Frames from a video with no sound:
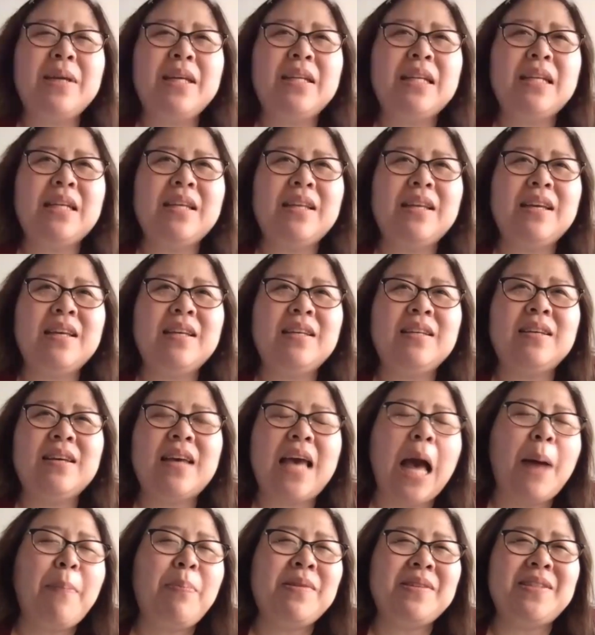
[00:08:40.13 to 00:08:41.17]
I mean,
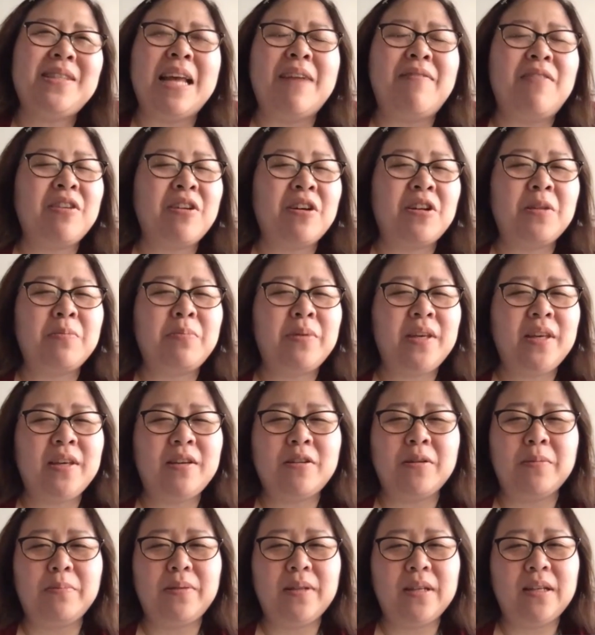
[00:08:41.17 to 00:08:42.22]
eh, Apple's never going to
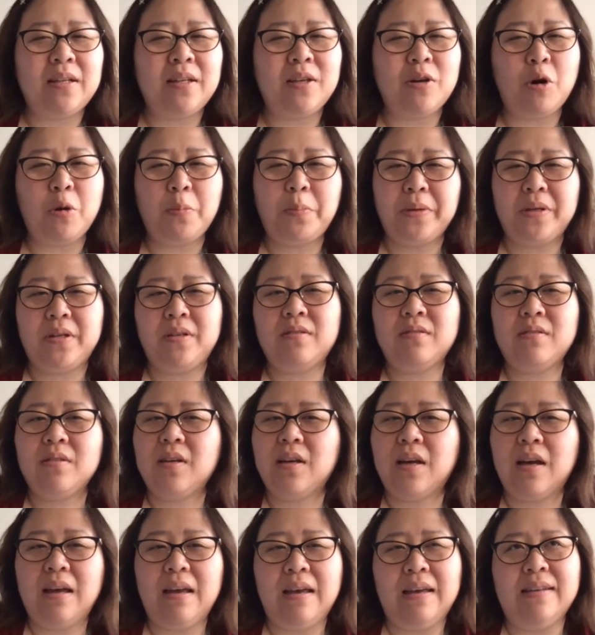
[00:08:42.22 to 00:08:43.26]
be completely
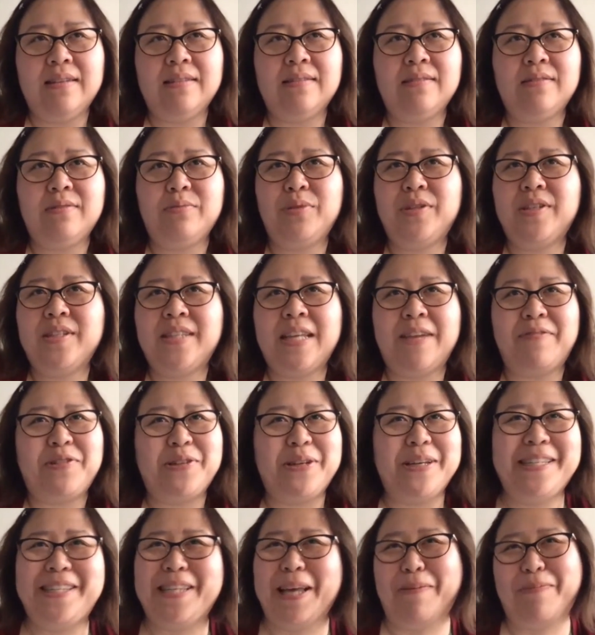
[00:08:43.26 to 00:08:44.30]
open, and we just
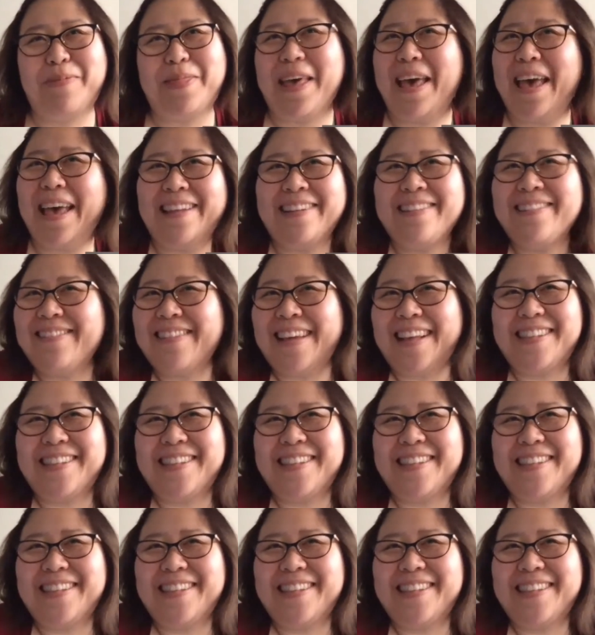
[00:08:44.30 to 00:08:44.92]
have to accept that.